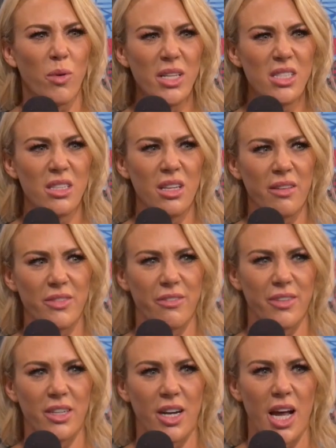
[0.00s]
we still have to
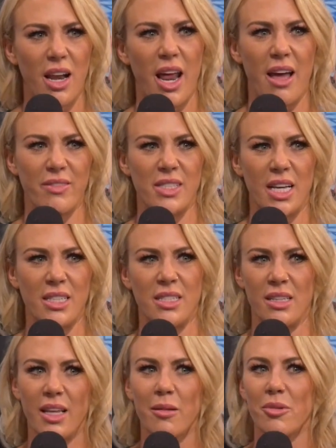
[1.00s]
figure out how to have sex
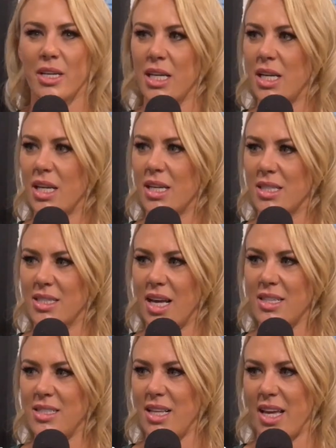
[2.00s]
in the Lamborghini because
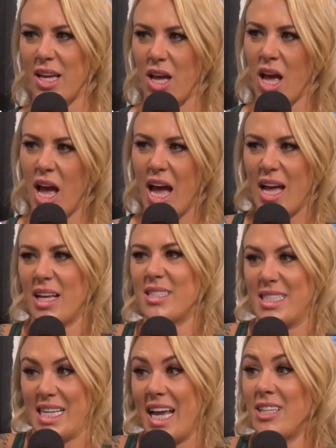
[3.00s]
that's like that's
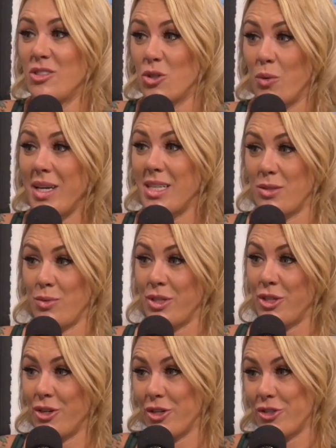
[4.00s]
a tight squeeze
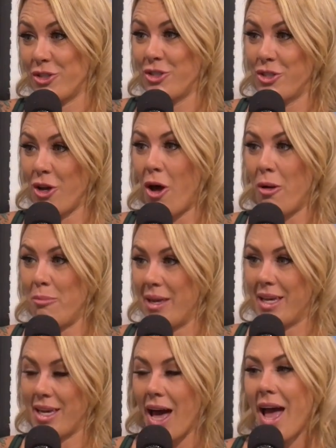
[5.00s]
when you're a tall,
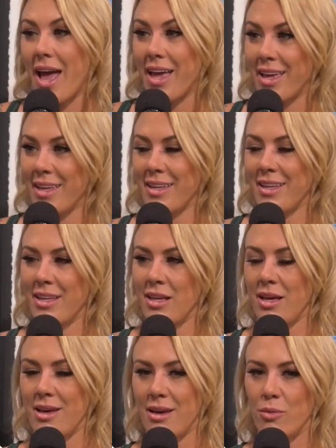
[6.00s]
big oh, guy. Yeah, we're
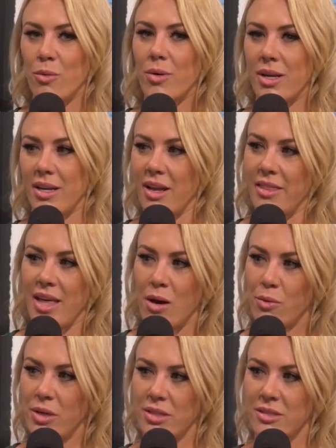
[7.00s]
uh, we're working me. on
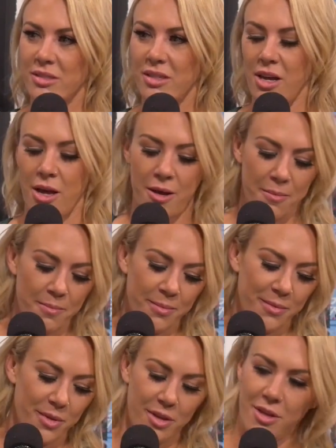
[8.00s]
that one. Um, in,
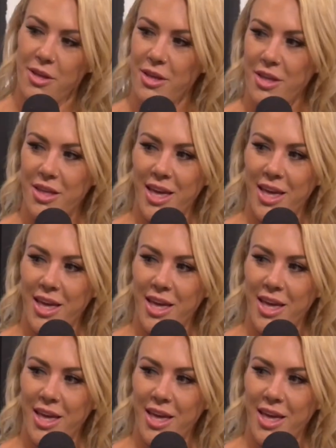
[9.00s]
in on